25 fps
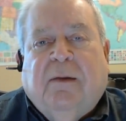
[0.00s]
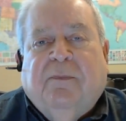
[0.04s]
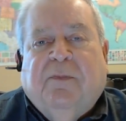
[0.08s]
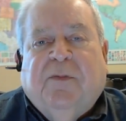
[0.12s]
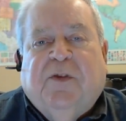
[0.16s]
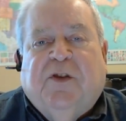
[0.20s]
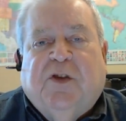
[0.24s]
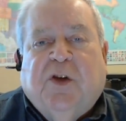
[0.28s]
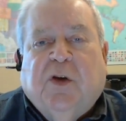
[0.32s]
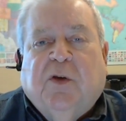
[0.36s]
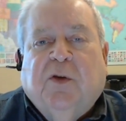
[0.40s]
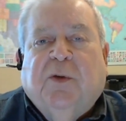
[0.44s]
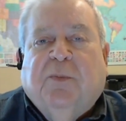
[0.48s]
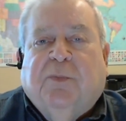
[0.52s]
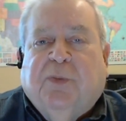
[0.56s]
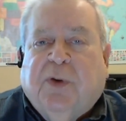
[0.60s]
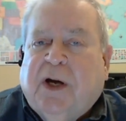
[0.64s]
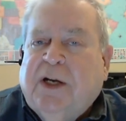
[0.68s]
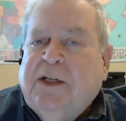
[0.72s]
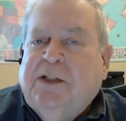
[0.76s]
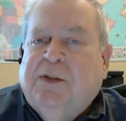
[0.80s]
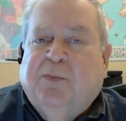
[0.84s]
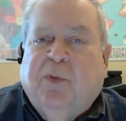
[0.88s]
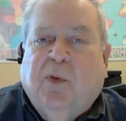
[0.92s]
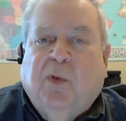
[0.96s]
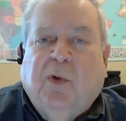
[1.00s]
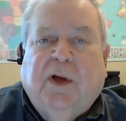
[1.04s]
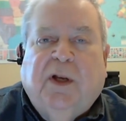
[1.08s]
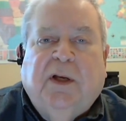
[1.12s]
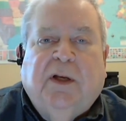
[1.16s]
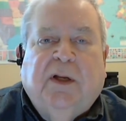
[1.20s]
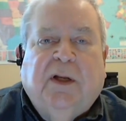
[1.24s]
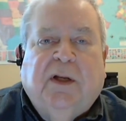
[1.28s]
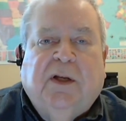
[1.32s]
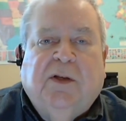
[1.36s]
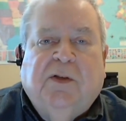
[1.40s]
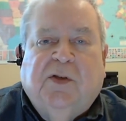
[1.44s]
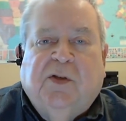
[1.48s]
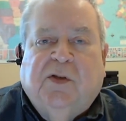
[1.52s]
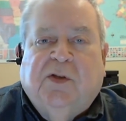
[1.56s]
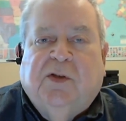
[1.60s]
So the price point is